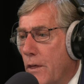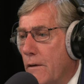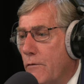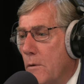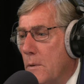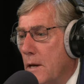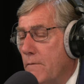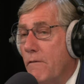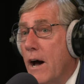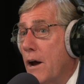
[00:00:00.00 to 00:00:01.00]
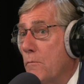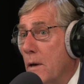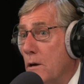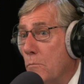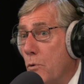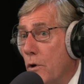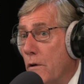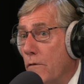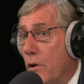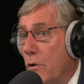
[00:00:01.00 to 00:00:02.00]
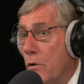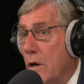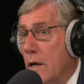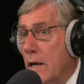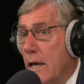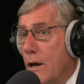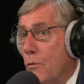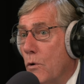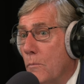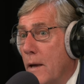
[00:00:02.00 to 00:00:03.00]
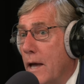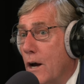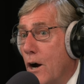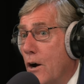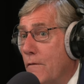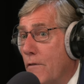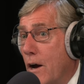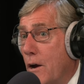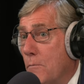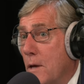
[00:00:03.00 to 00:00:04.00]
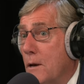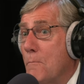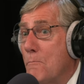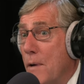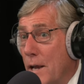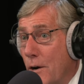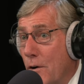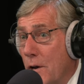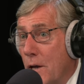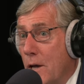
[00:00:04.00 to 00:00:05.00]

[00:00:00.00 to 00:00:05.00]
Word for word: think from an environmental point of view, it will make our environment better